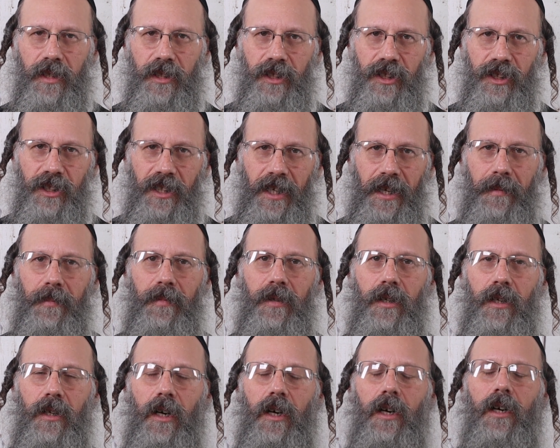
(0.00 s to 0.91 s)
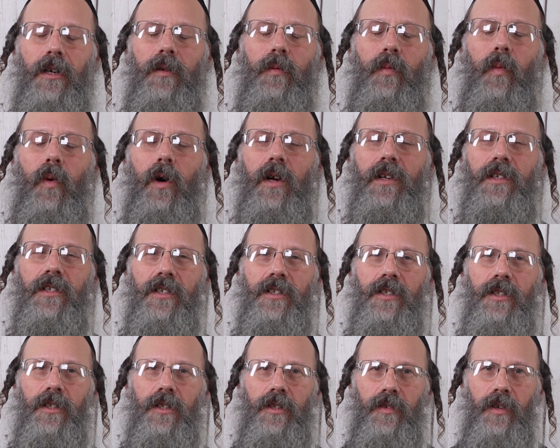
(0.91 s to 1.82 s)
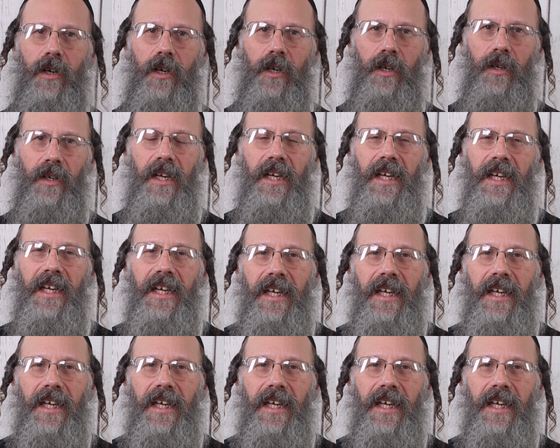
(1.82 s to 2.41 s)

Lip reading: Hashem, God wants us to grow.